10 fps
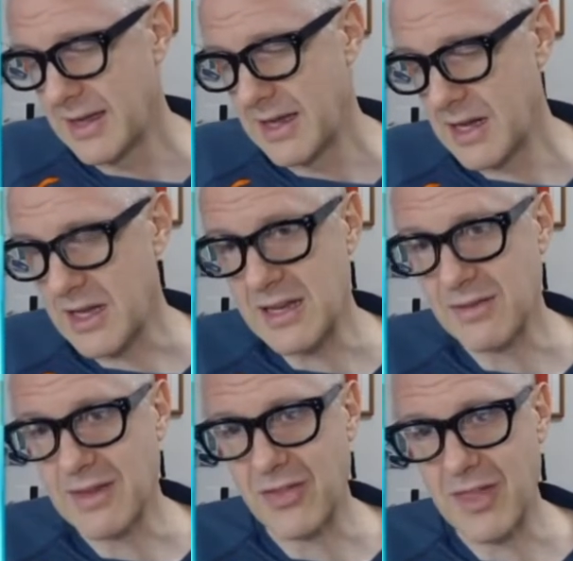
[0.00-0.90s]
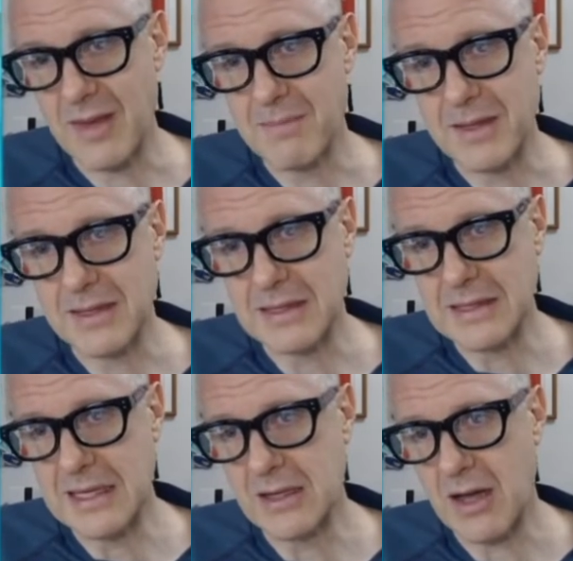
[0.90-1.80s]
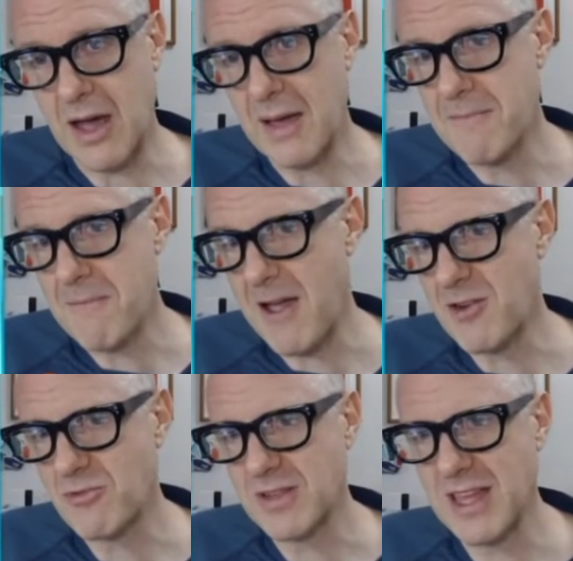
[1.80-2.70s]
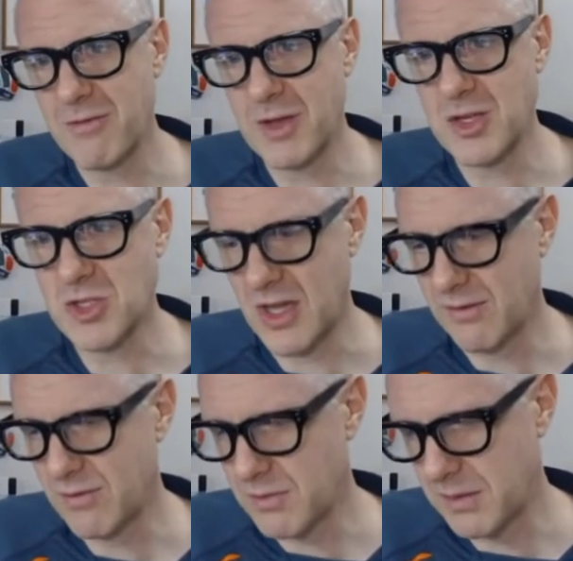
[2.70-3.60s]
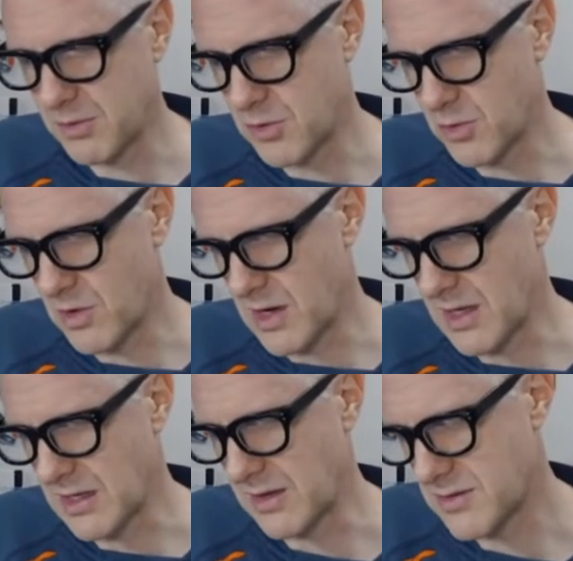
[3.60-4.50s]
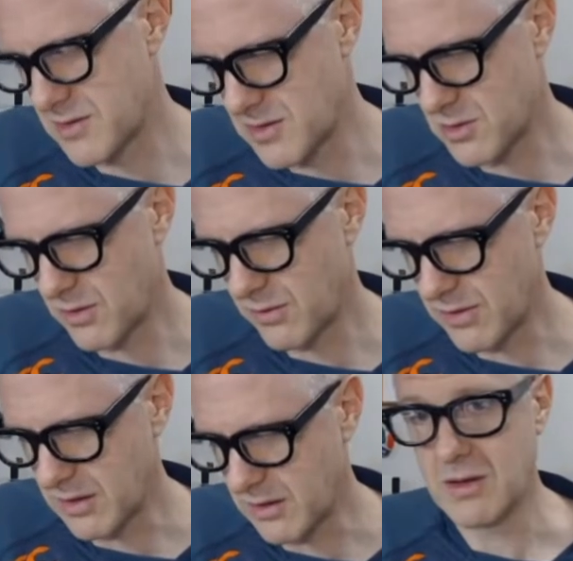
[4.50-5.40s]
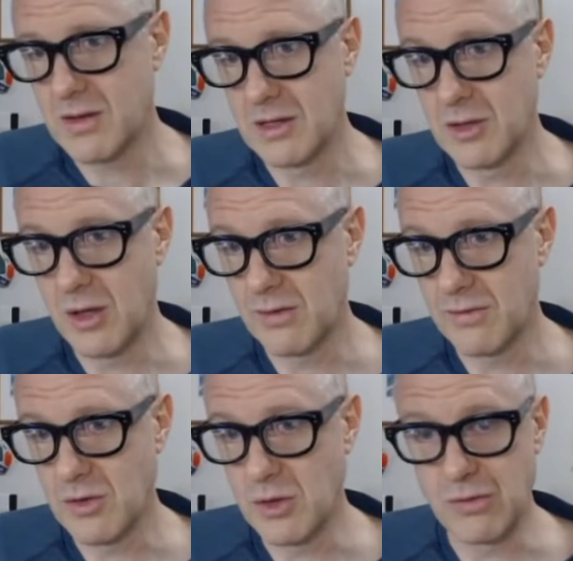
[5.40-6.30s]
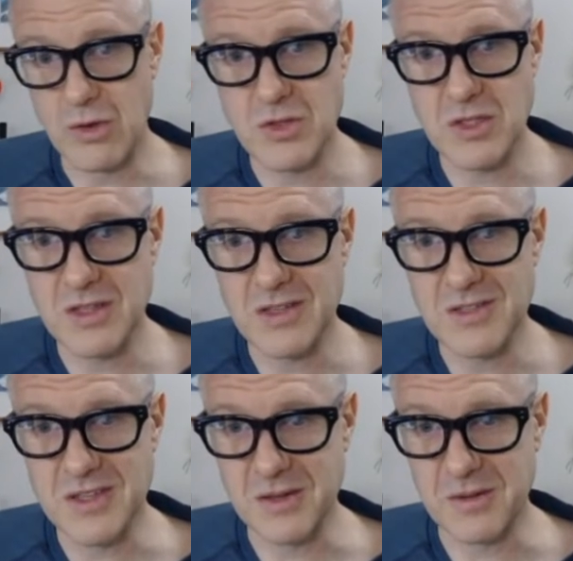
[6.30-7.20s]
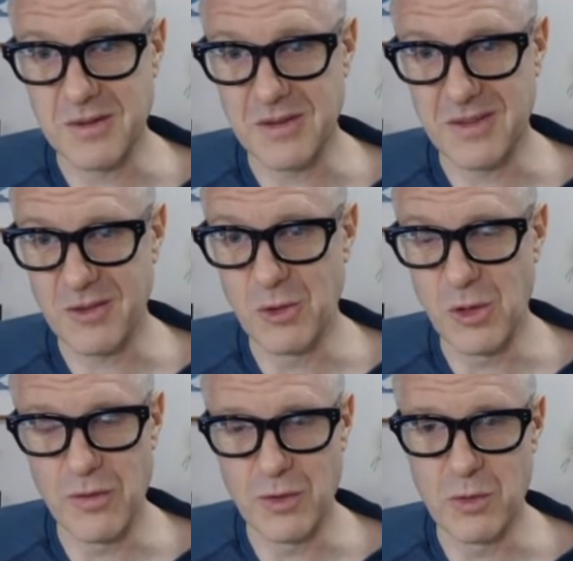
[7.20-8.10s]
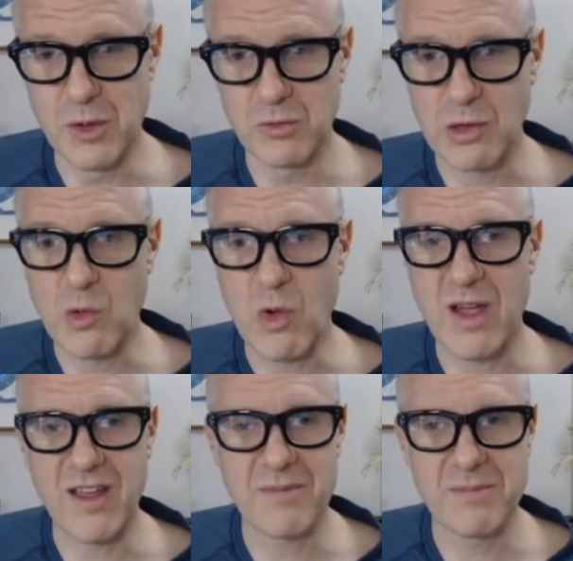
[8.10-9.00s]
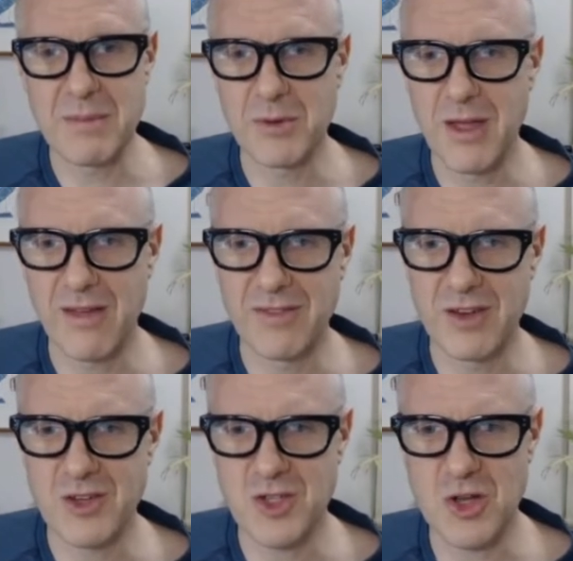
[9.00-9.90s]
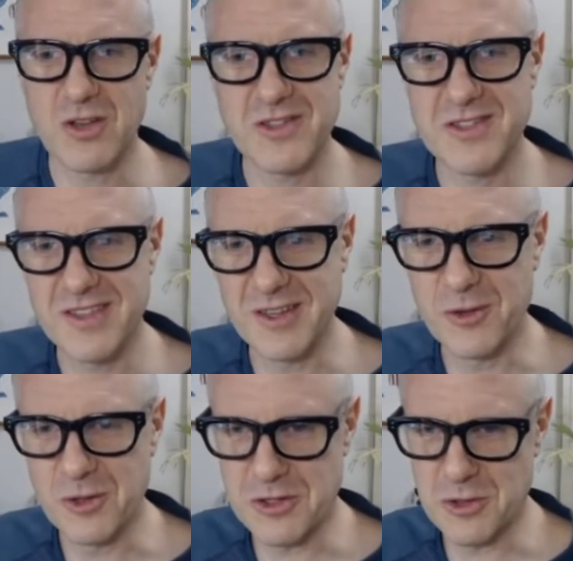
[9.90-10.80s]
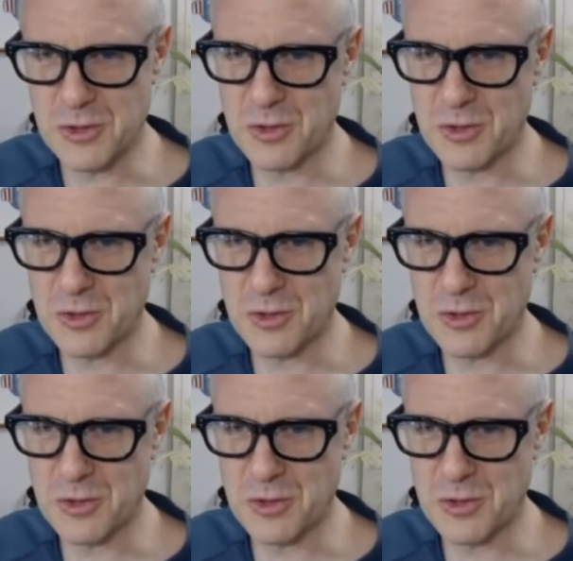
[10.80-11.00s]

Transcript: And I kind of get that, but again, I don't really have much time for people who are against this sort of thing. A lot of universities in all over the world require people have their shots in order to